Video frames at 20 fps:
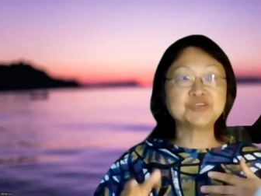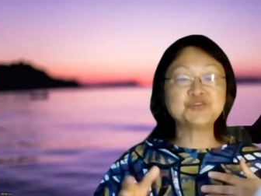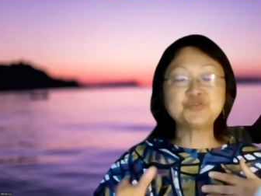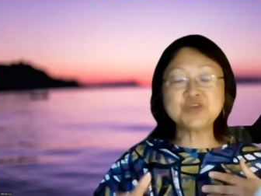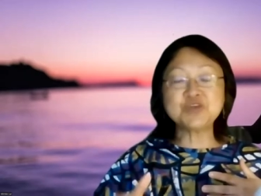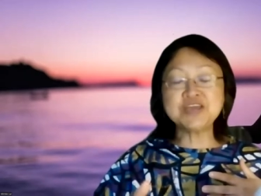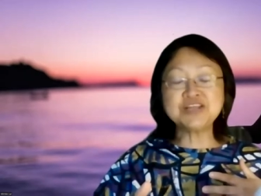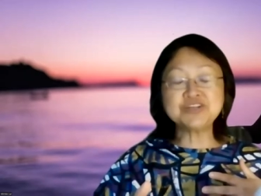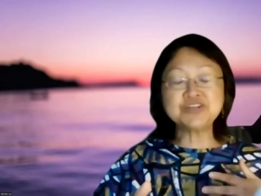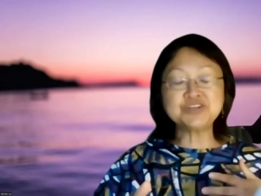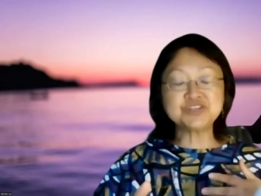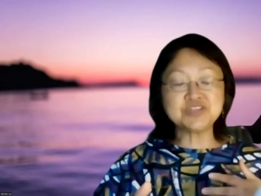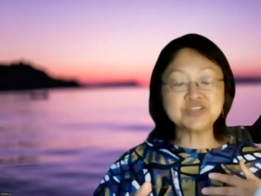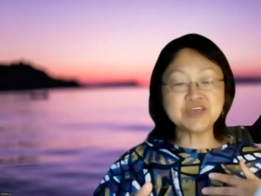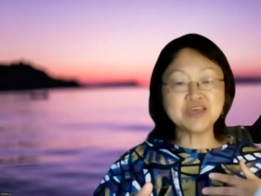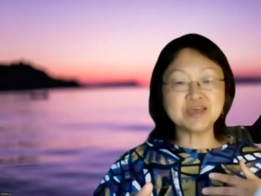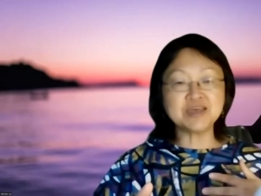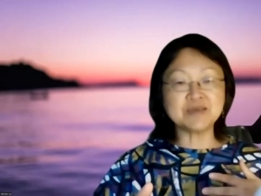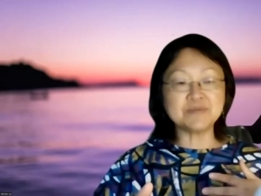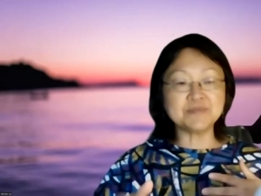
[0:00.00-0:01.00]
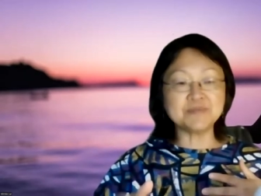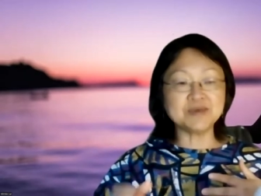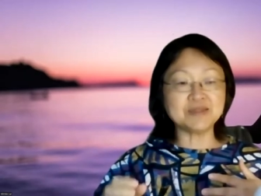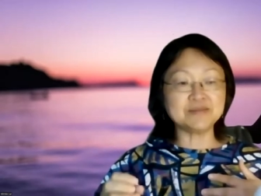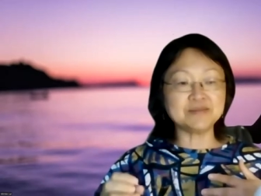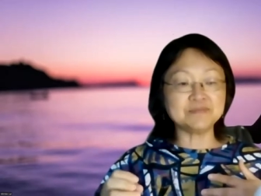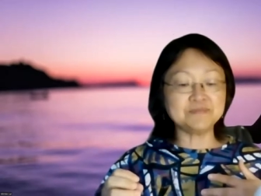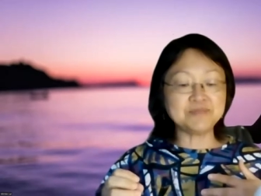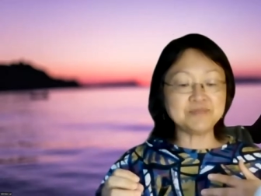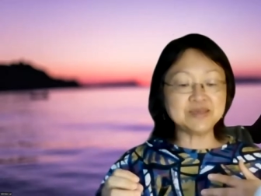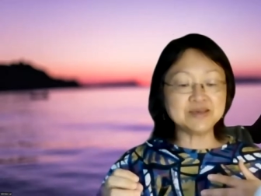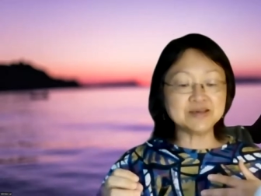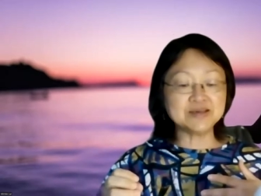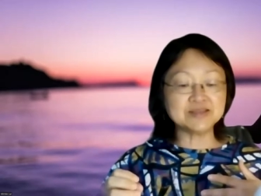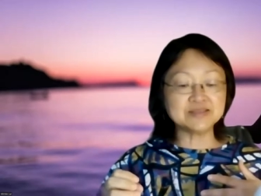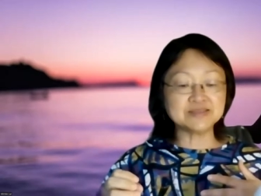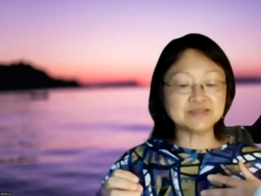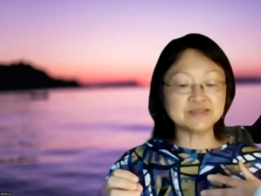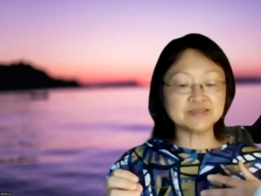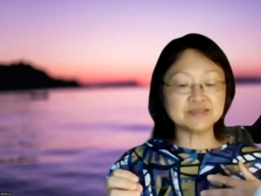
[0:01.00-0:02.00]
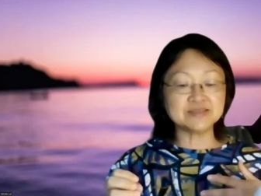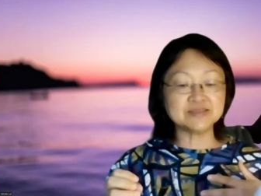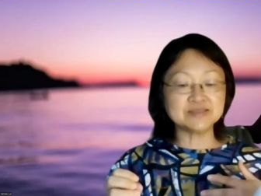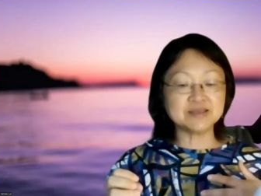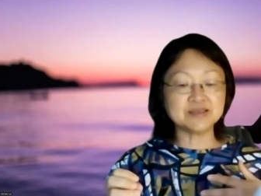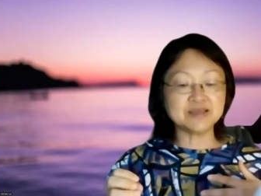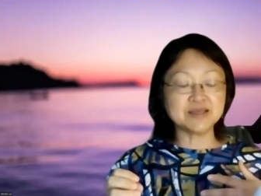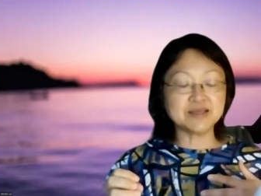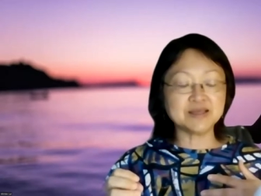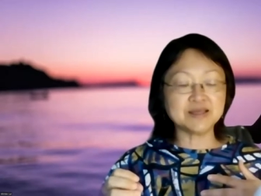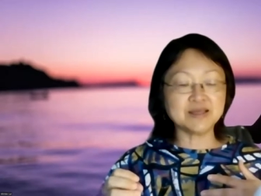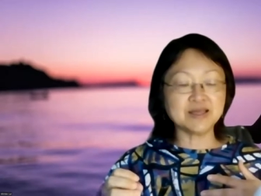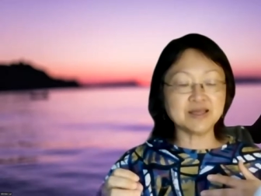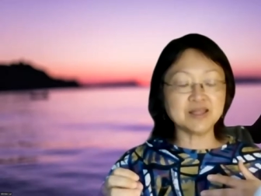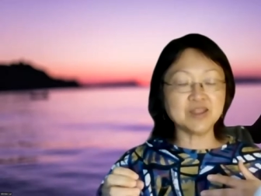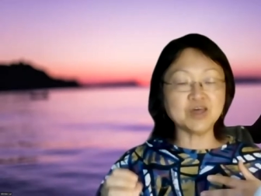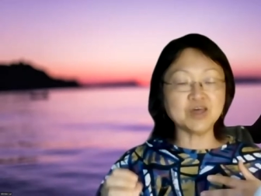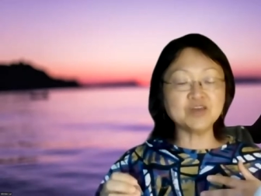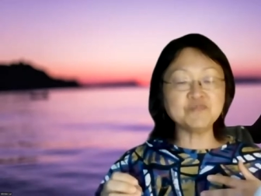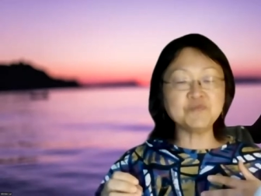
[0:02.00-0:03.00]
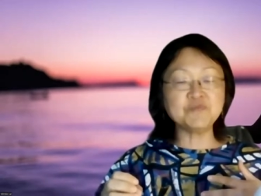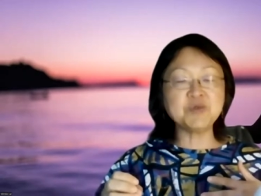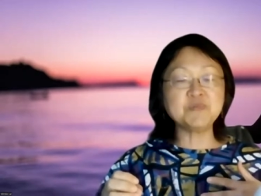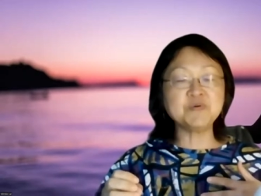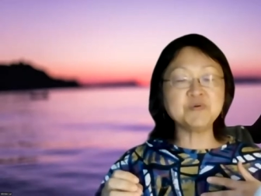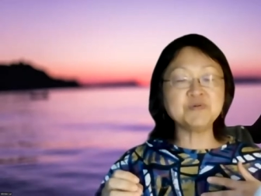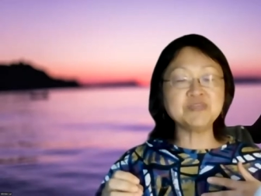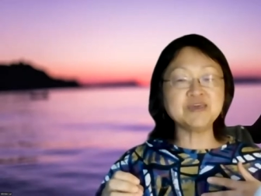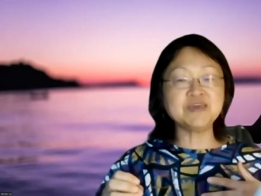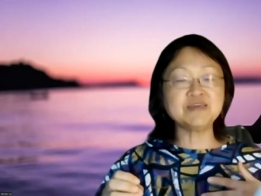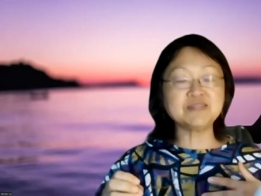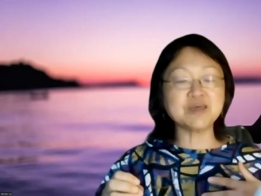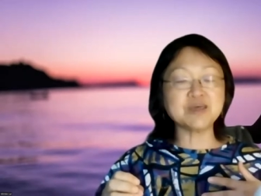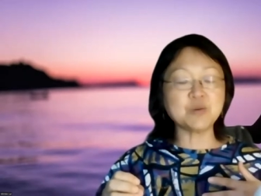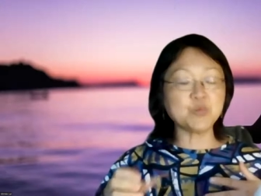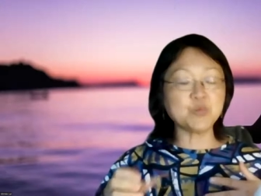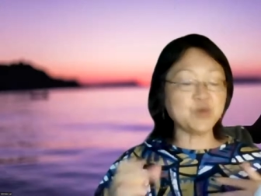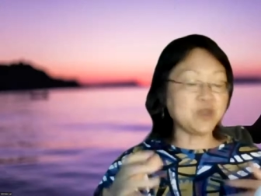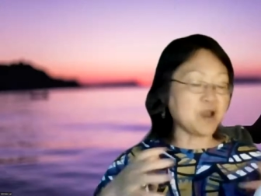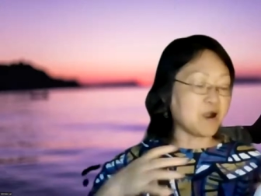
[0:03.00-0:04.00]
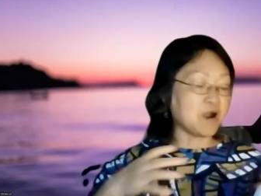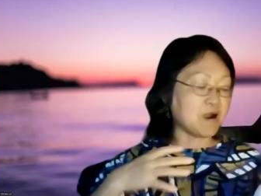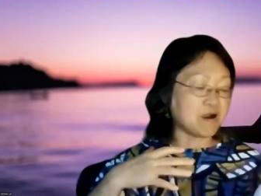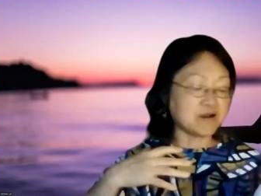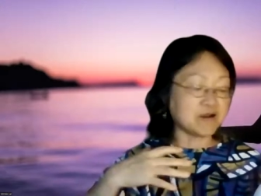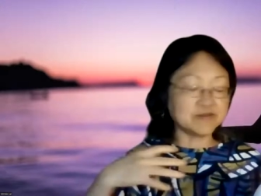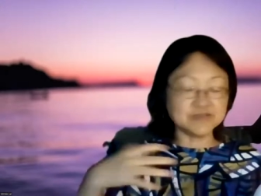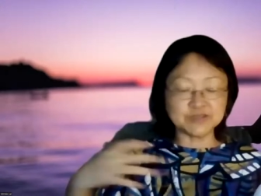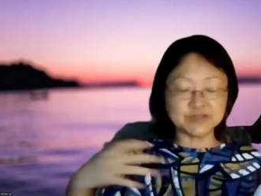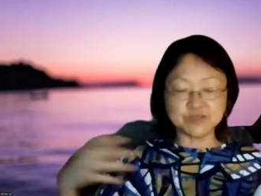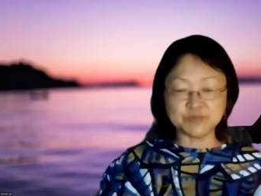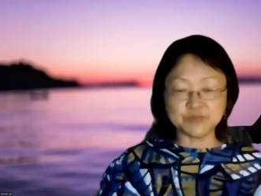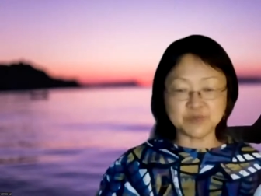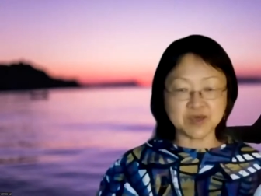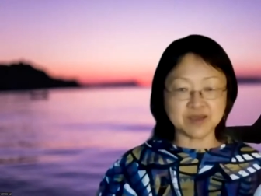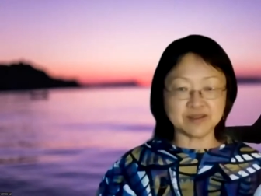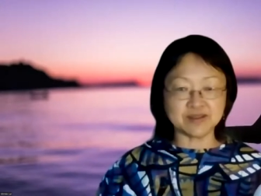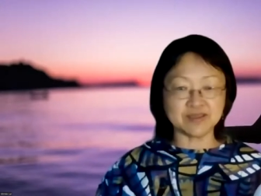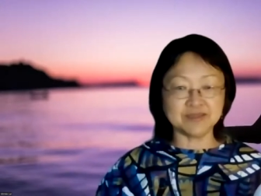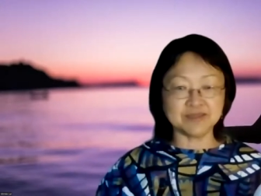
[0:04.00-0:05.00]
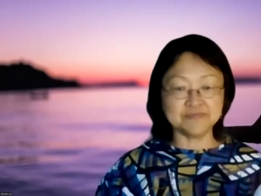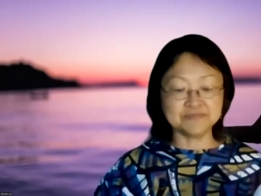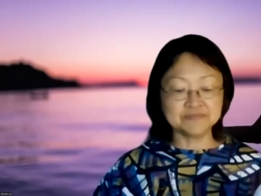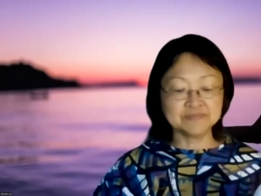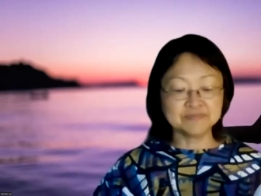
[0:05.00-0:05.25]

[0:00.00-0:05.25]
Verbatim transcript: strange thing, but because a lot of people think that we are this body.